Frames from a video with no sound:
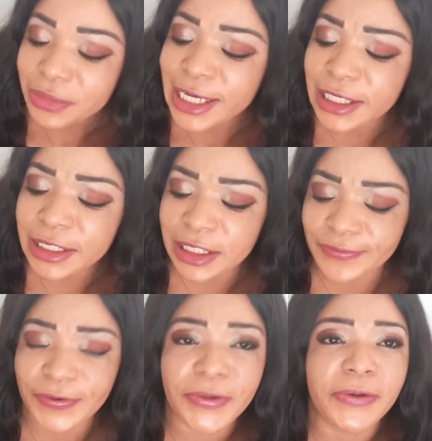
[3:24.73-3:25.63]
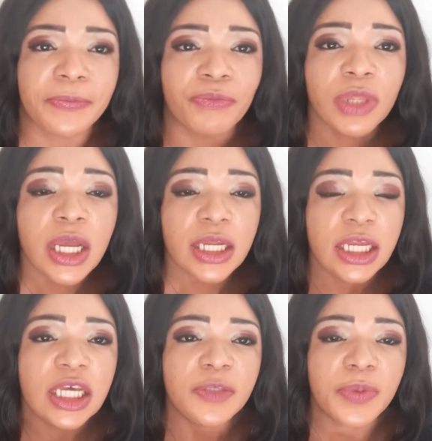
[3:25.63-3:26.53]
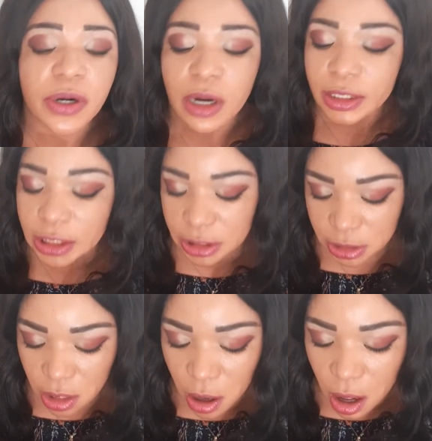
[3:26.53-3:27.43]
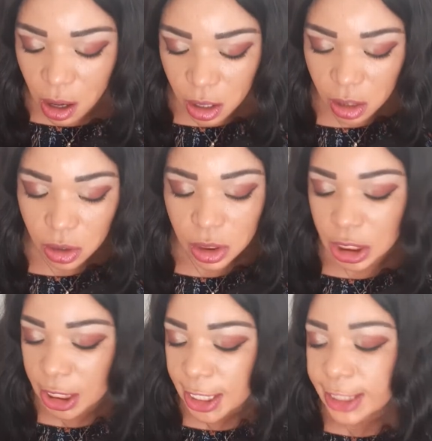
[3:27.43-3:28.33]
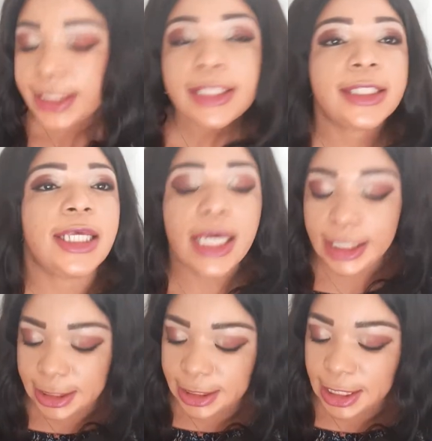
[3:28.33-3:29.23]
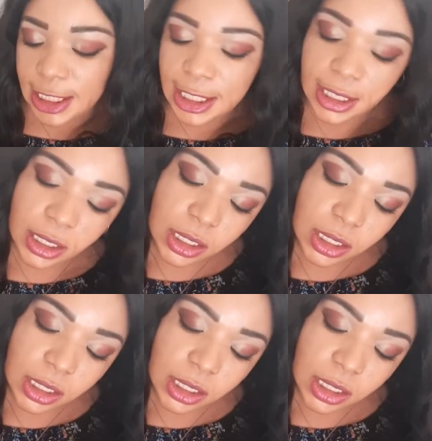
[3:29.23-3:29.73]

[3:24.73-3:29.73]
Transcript: And this is for you. This product is called CT